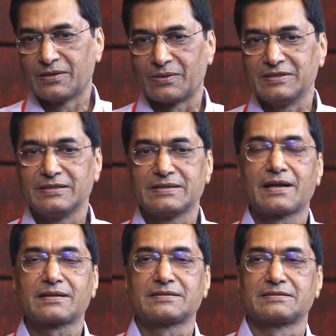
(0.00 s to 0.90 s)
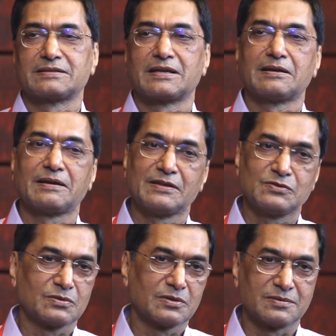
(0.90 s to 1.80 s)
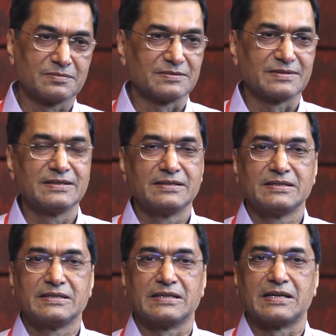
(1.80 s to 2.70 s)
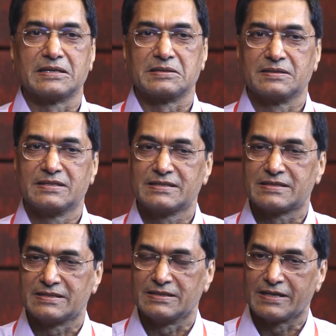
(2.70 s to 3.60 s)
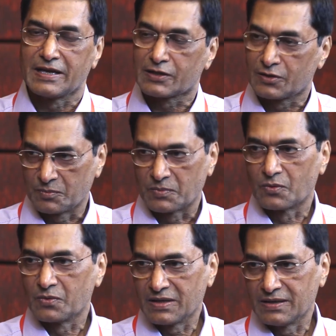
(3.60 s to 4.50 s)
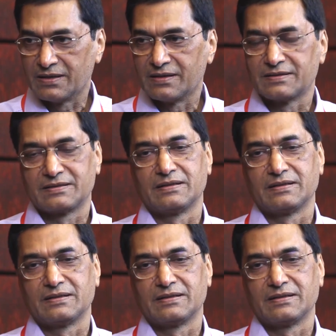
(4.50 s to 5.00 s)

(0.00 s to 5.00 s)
Now, these are, uh, as you know, uh, C reactive protein,